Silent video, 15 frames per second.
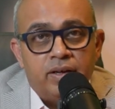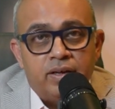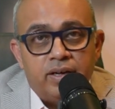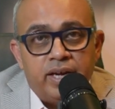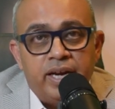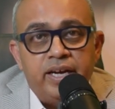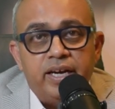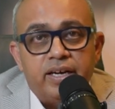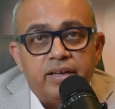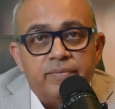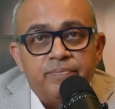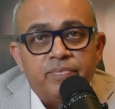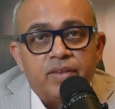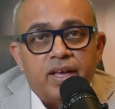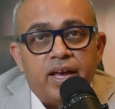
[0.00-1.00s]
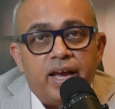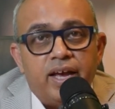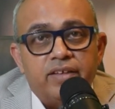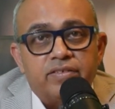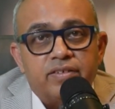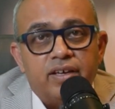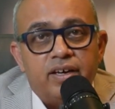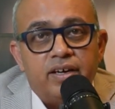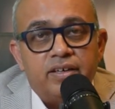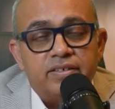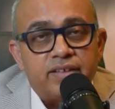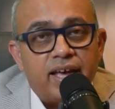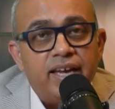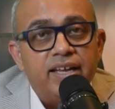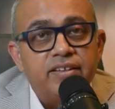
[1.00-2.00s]
edit has
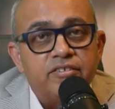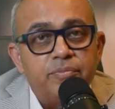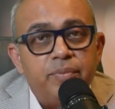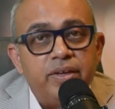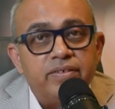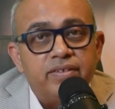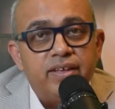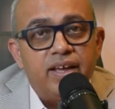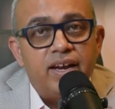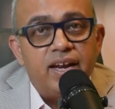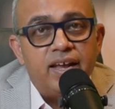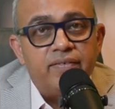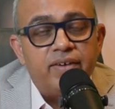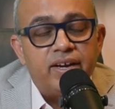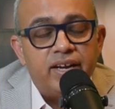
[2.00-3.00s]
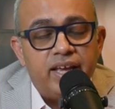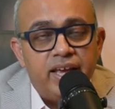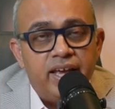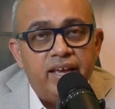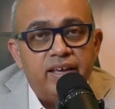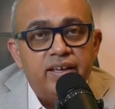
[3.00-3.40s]
silenced BCL11A,